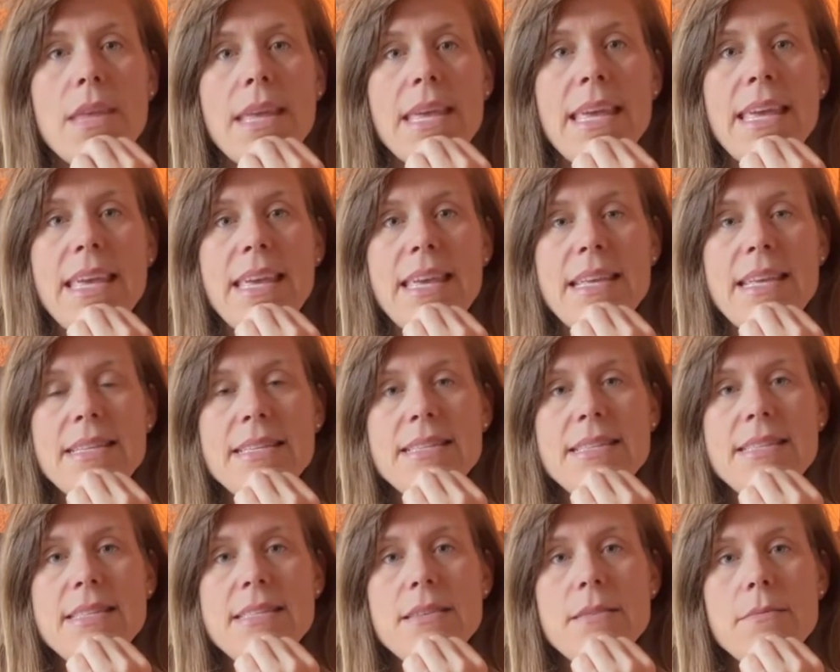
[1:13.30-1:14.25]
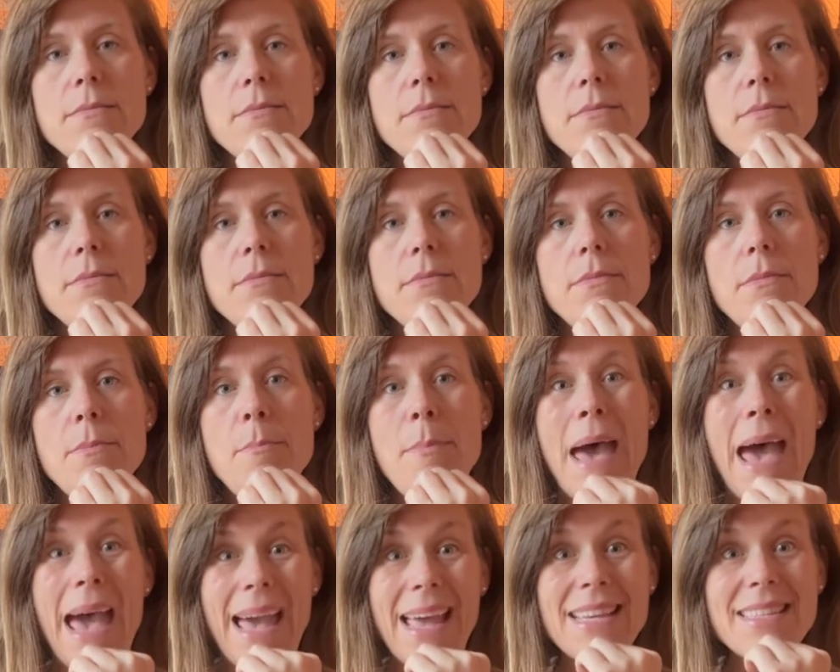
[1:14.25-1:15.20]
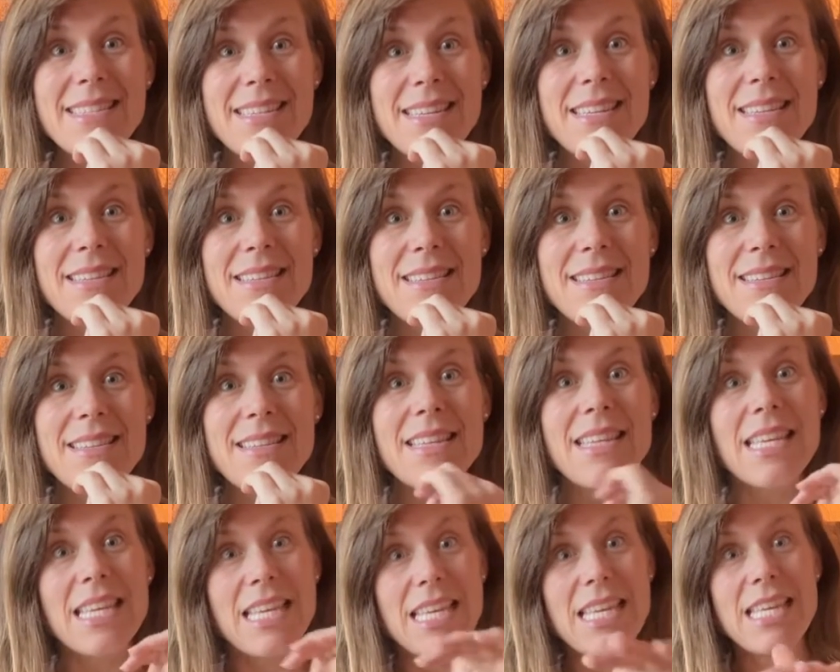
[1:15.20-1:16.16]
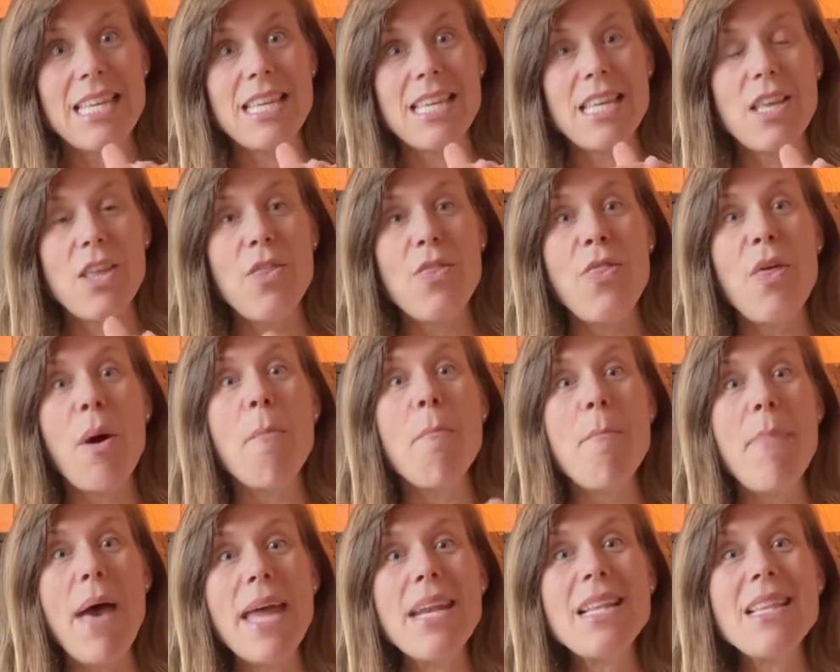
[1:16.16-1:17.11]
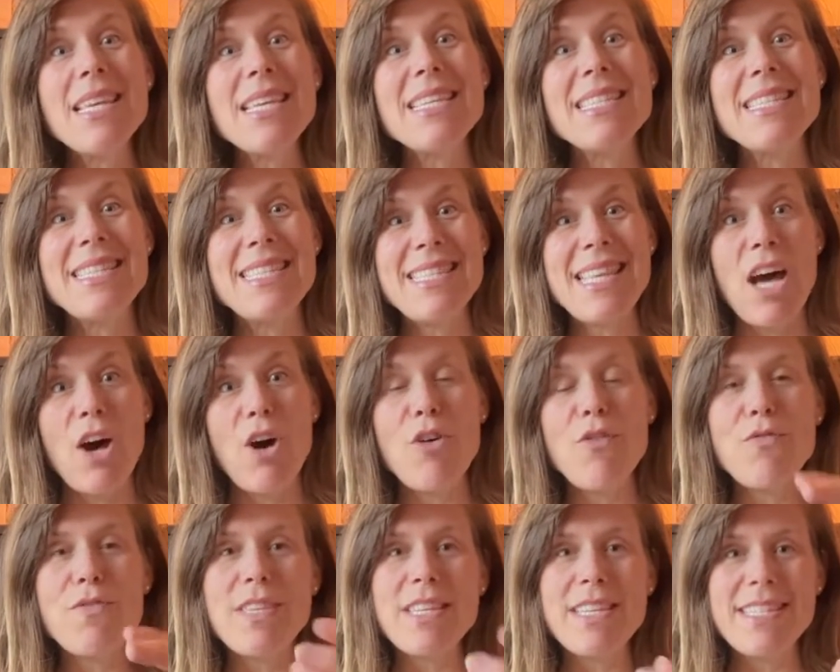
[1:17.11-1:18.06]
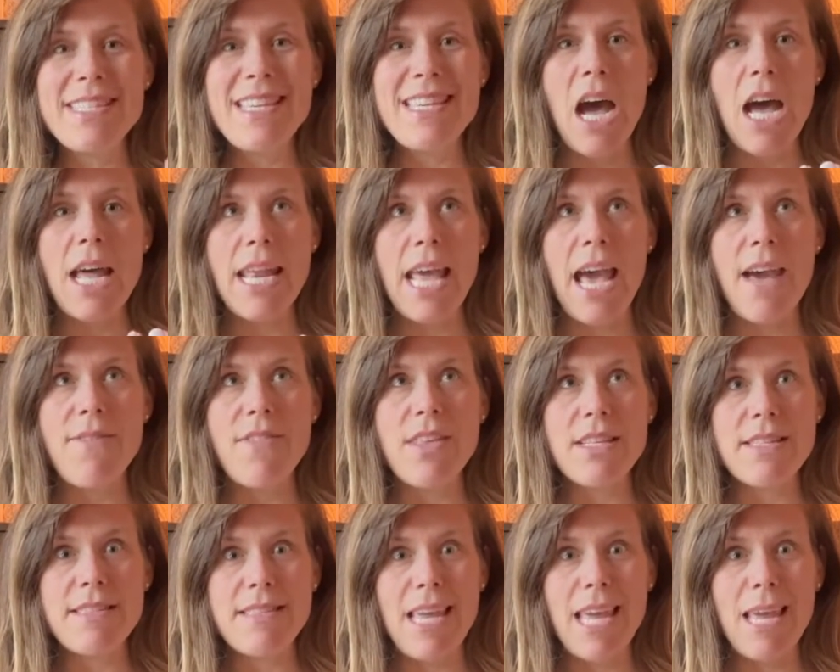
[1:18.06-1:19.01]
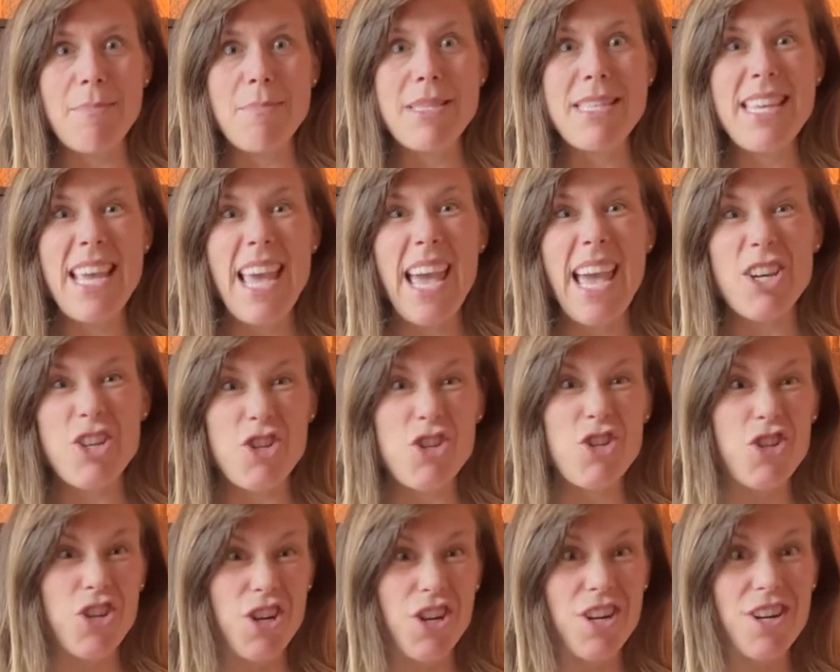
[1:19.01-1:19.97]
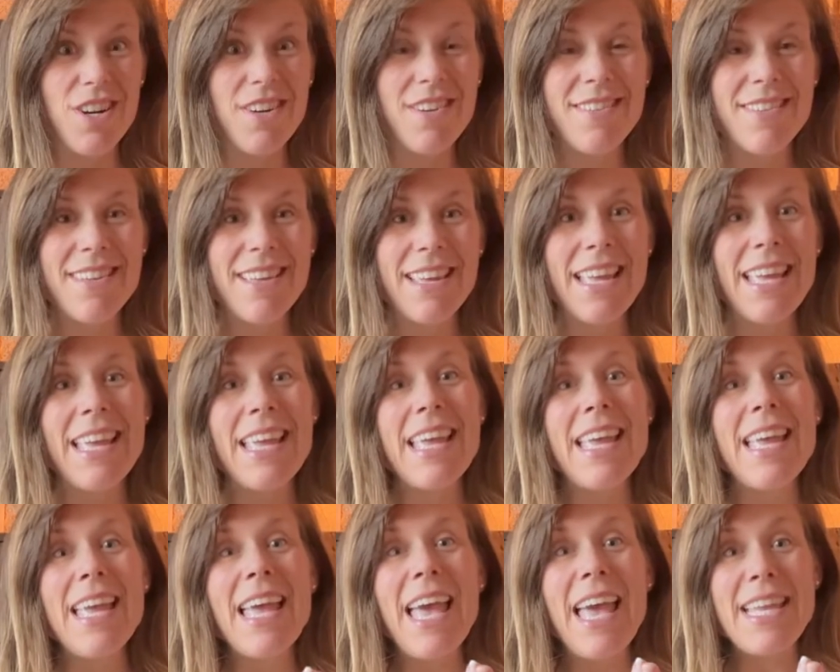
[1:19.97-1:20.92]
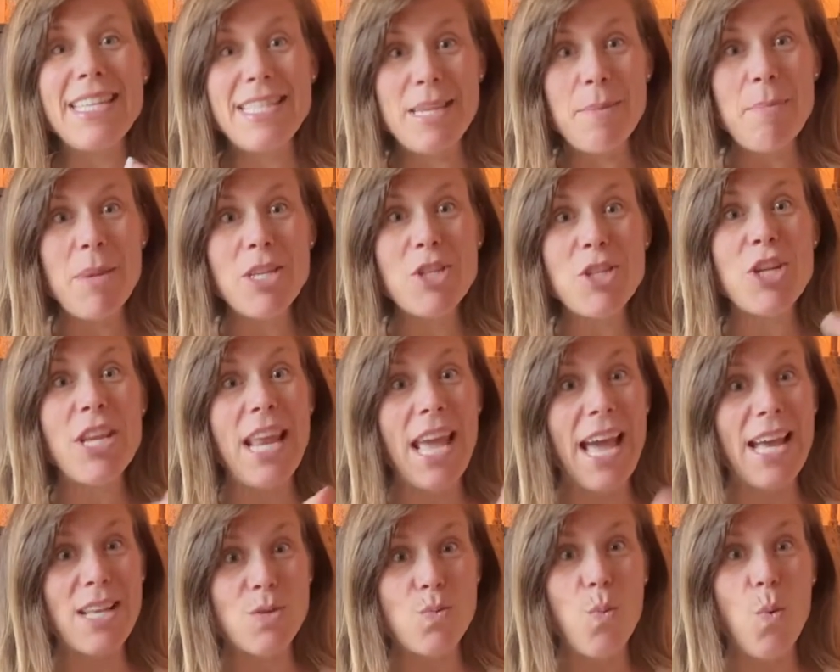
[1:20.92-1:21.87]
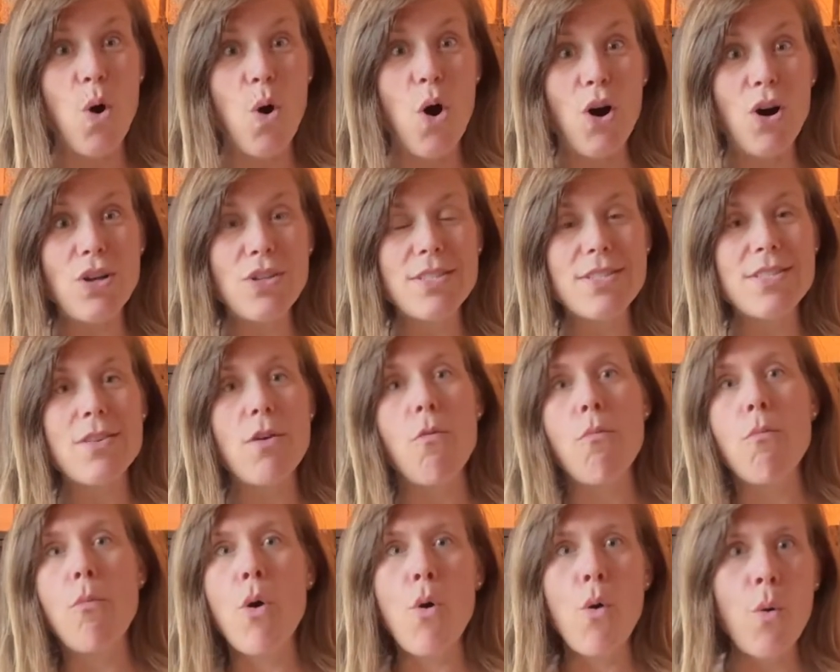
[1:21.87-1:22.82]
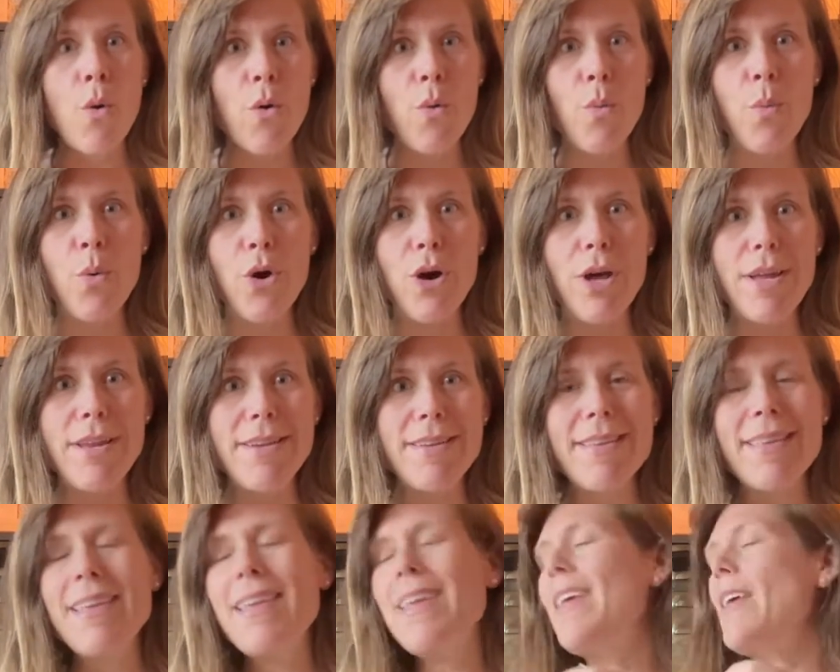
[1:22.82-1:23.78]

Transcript: is matte, the metal itself does not have the same texture and dimension as walls or wood.